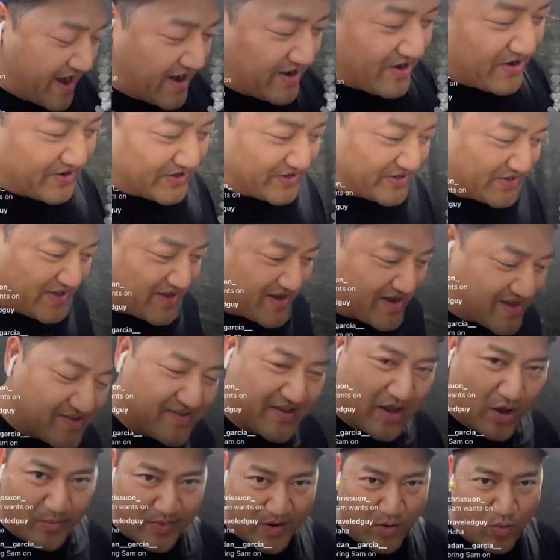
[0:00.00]
a hater so they
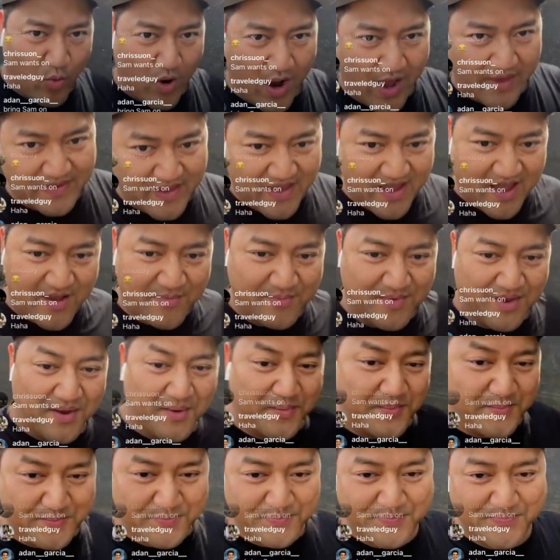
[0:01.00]
guys tell me why they hate
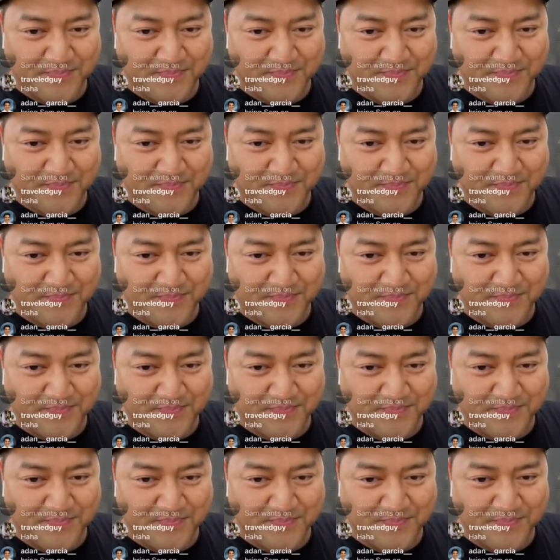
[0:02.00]
me.